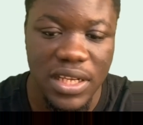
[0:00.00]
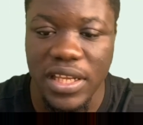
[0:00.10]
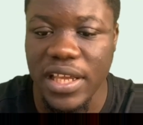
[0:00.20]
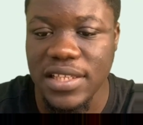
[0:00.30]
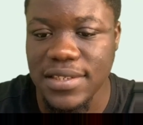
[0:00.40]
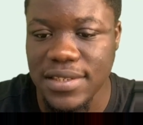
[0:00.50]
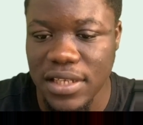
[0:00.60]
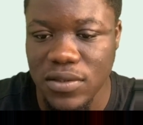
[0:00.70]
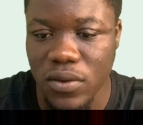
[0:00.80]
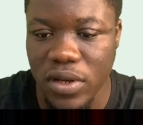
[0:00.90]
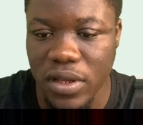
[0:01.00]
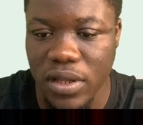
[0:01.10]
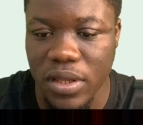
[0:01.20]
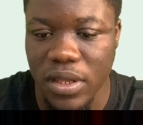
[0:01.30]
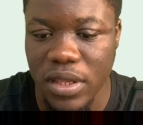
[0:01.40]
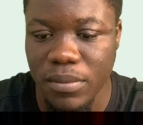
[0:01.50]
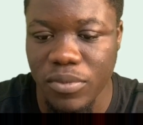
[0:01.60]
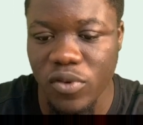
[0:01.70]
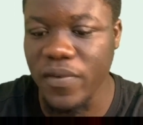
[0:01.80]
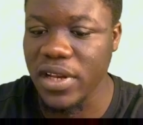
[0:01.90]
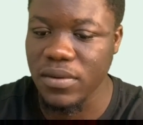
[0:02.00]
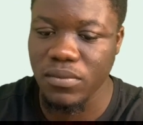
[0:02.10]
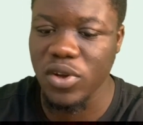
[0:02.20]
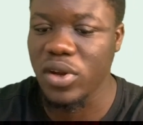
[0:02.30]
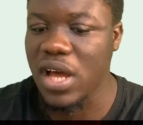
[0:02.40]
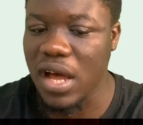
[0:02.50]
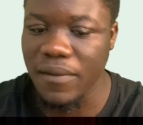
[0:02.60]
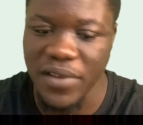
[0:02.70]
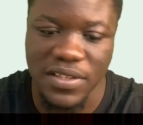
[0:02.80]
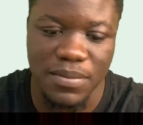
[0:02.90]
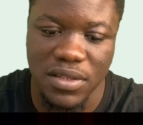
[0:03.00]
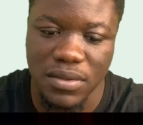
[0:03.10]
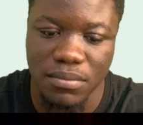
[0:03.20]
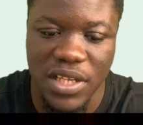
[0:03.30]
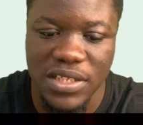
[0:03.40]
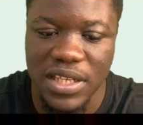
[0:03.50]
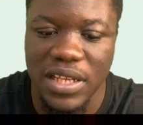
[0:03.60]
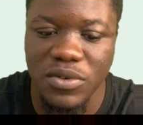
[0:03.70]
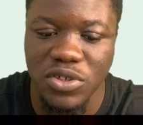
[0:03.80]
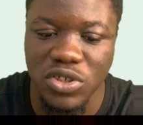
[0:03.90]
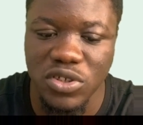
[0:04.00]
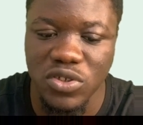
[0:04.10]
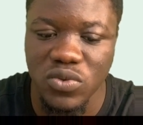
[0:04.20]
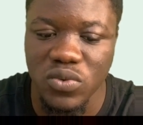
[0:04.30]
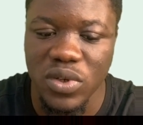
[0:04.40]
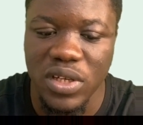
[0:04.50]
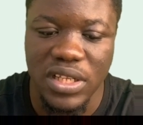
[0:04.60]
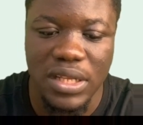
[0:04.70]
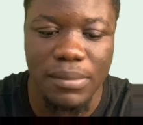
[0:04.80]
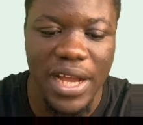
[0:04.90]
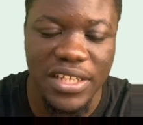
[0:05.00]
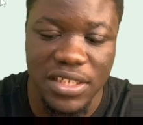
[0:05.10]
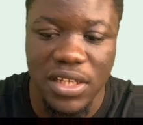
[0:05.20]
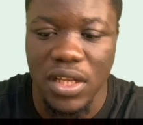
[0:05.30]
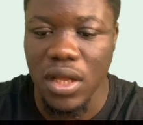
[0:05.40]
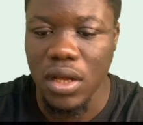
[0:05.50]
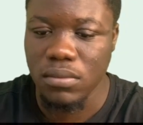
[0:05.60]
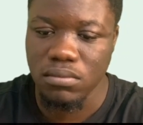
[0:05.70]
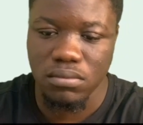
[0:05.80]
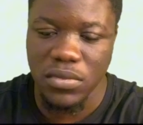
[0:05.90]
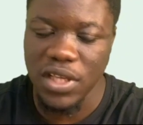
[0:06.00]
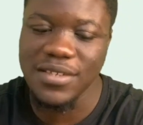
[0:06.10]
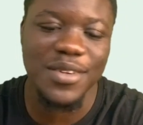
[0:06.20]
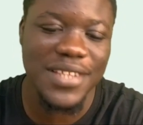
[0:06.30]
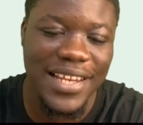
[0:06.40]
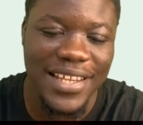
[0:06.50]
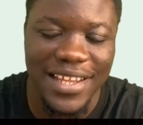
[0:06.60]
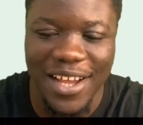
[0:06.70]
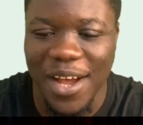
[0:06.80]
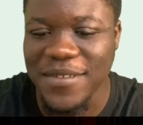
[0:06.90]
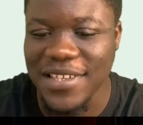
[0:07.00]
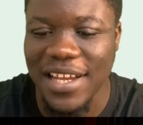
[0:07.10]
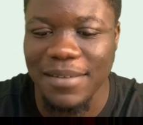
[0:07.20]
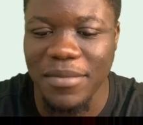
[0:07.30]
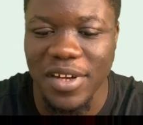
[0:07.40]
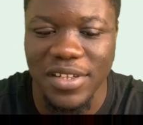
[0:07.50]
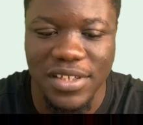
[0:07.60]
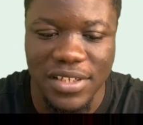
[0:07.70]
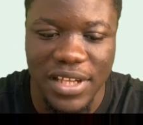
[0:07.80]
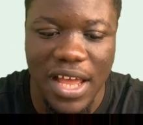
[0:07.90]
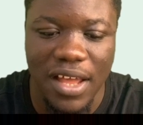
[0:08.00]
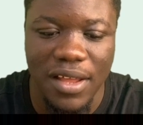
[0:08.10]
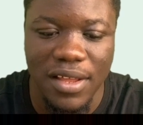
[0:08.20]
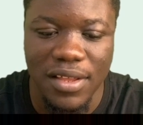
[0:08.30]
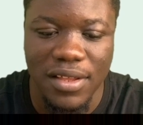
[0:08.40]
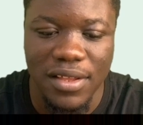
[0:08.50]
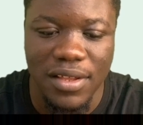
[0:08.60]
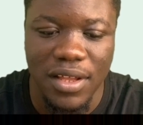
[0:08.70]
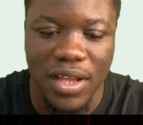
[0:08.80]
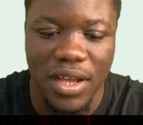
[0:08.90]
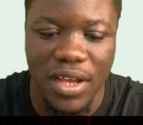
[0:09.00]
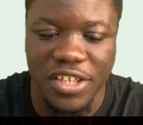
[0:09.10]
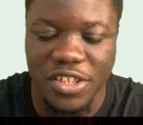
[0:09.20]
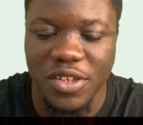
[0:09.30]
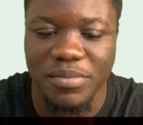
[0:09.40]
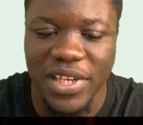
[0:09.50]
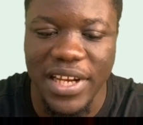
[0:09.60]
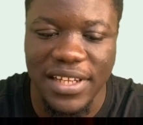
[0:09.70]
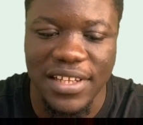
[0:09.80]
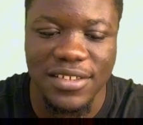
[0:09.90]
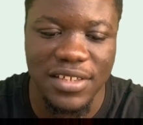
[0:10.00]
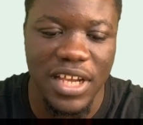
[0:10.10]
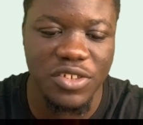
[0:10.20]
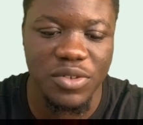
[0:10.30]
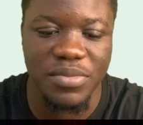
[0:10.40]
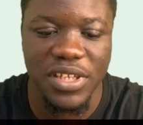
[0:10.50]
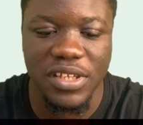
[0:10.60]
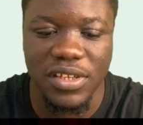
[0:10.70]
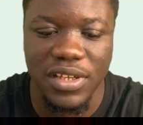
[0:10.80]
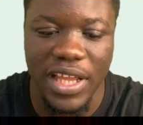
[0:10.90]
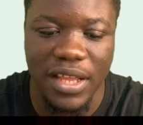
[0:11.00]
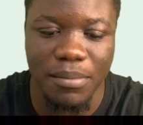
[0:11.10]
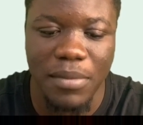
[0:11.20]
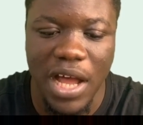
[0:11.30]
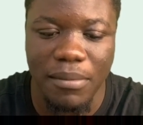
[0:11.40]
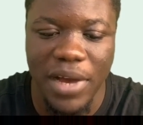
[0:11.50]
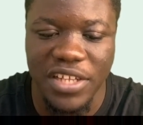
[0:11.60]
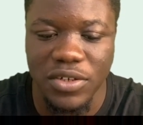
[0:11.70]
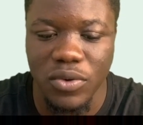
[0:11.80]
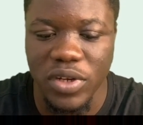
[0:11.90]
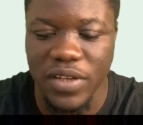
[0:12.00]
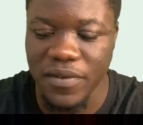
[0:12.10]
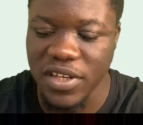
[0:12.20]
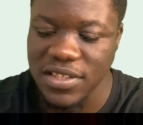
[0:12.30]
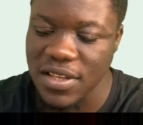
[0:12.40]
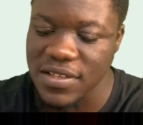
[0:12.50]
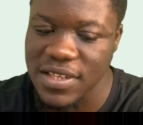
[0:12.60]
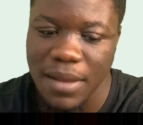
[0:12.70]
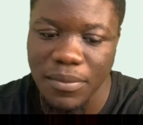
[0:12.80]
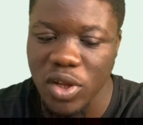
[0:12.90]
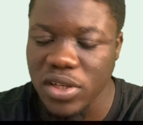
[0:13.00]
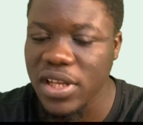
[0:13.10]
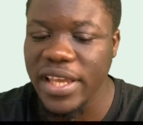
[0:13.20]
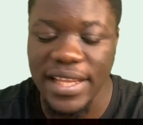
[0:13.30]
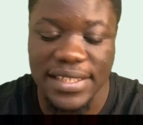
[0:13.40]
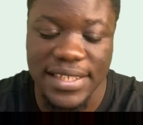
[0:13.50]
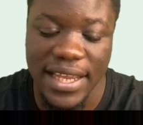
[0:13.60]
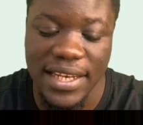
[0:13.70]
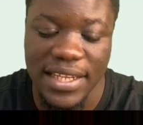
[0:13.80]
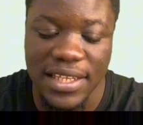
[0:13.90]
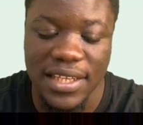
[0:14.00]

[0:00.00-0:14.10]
it's gonna improve, and we're gonna have this. But basically we should just do the margin. It's totally absurd, but yeah, it shouldn't be like this. I should be like margin only, for the sense I'm not entirely